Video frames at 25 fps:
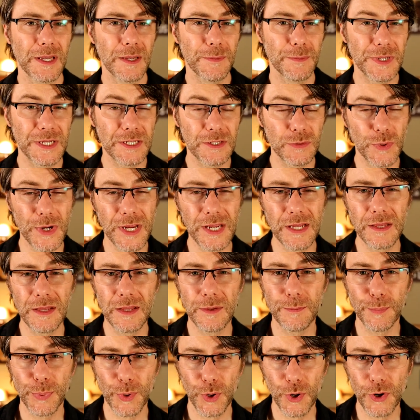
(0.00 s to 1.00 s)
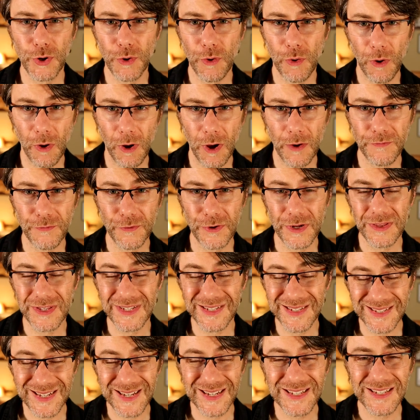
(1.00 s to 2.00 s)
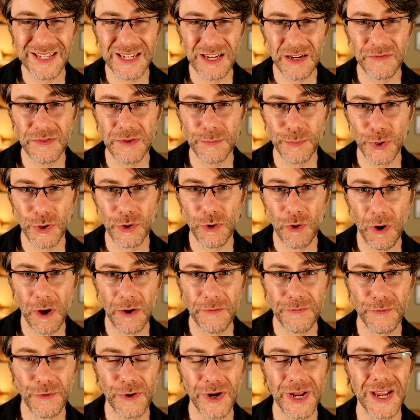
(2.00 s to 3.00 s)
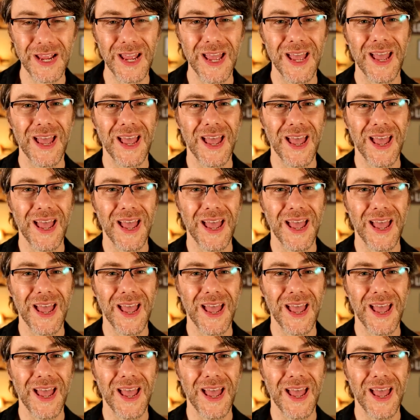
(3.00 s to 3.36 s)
between the burnt offering, the ceasing of the burnt offering,